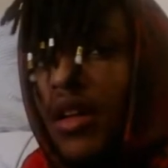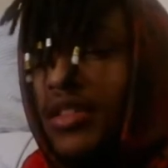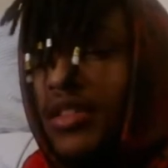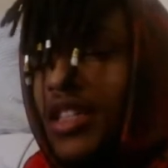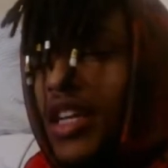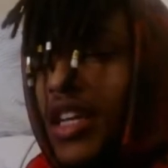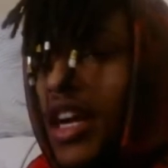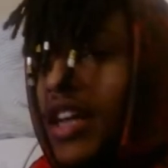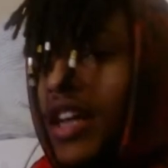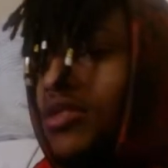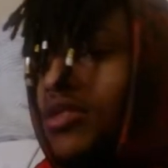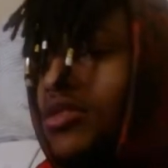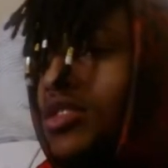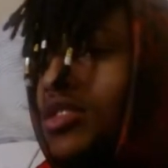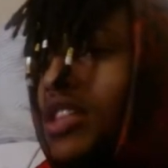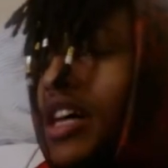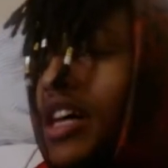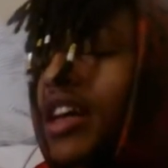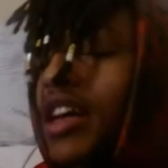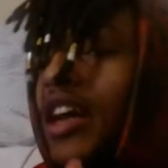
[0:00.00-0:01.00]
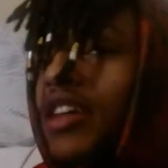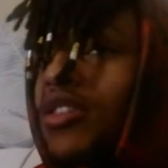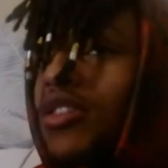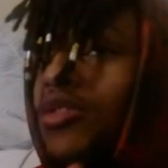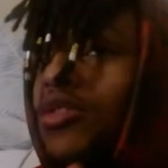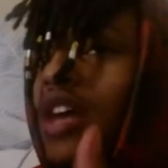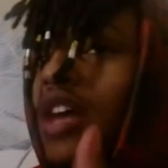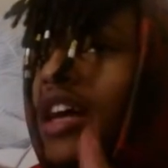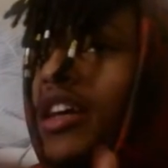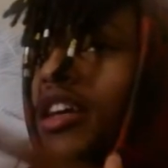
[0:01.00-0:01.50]
Like,
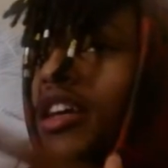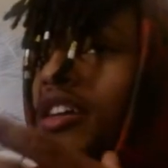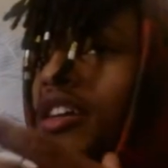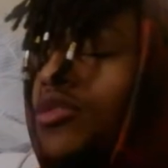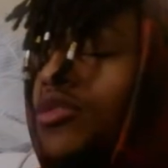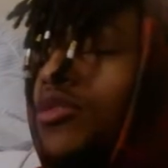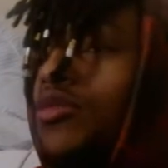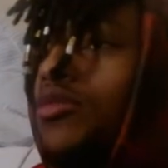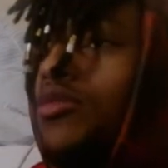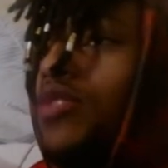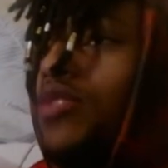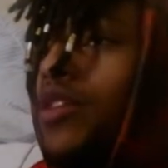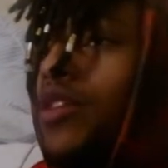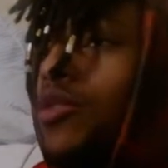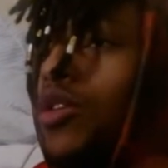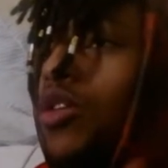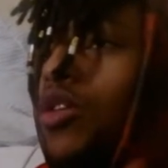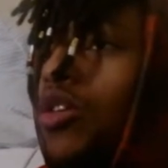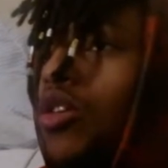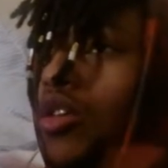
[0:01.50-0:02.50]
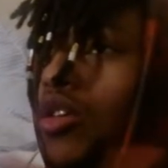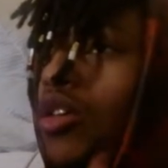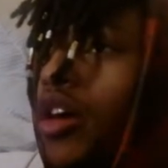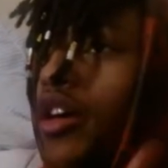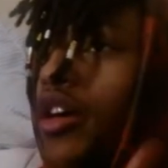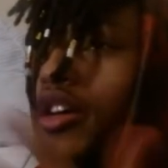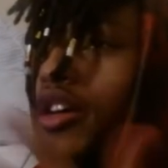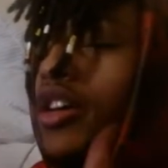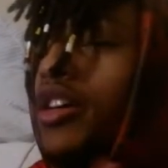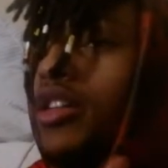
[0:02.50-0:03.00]
I can't recall
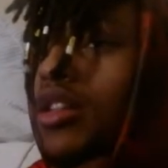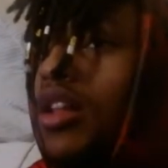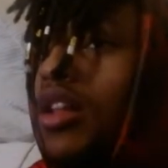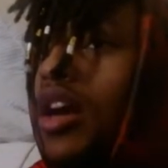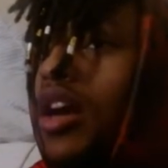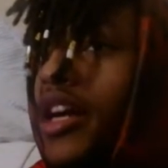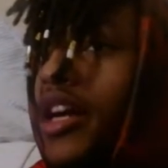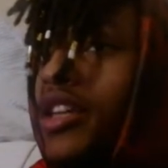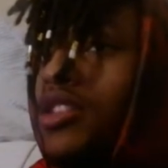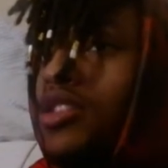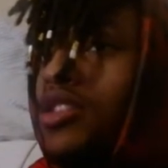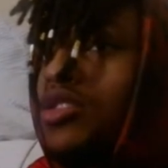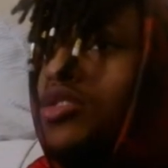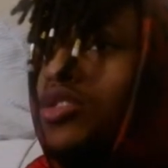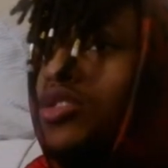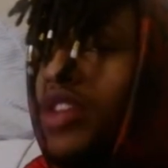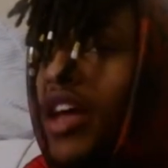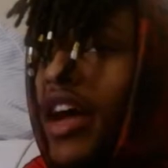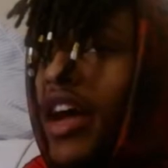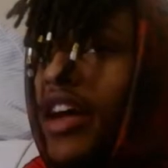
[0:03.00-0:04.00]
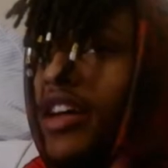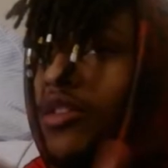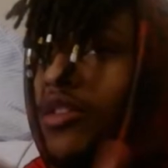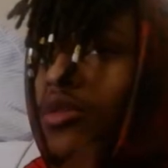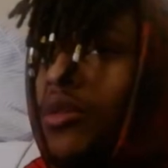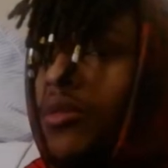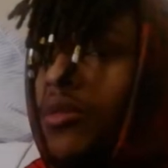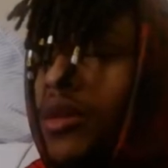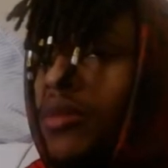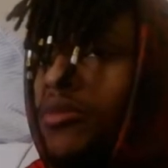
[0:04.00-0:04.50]
a good line that I can
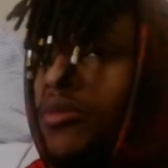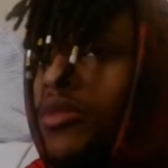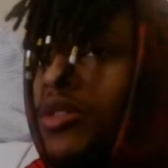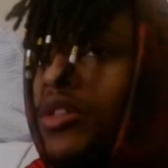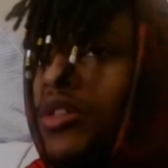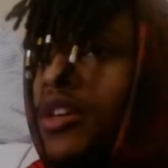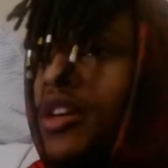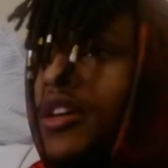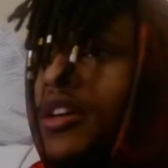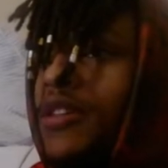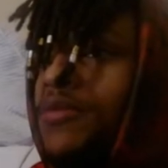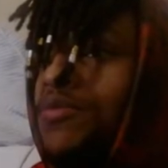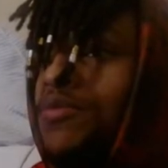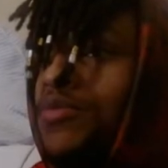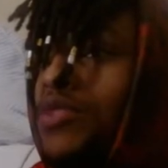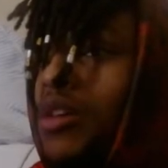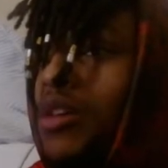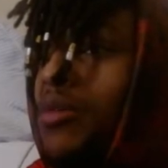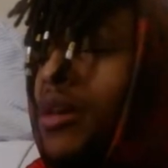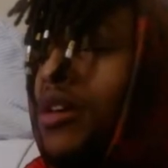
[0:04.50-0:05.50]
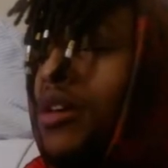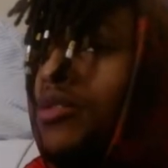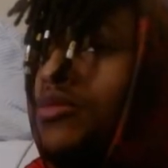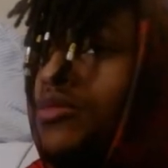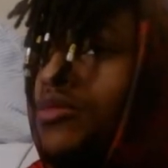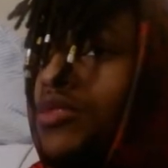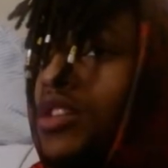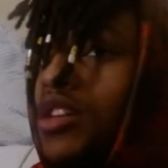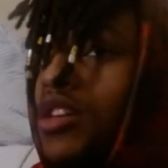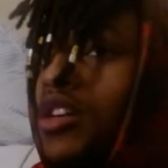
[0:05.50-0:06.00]
remember
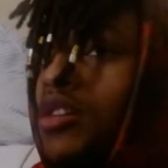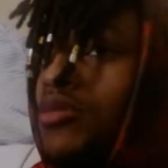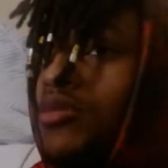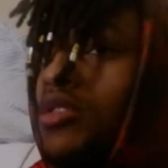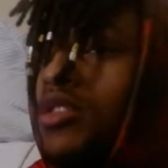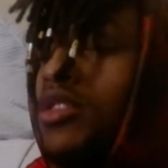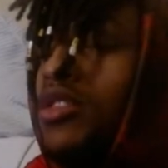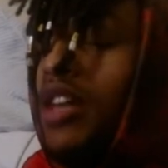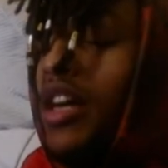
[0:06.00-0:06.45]
about when it comes, because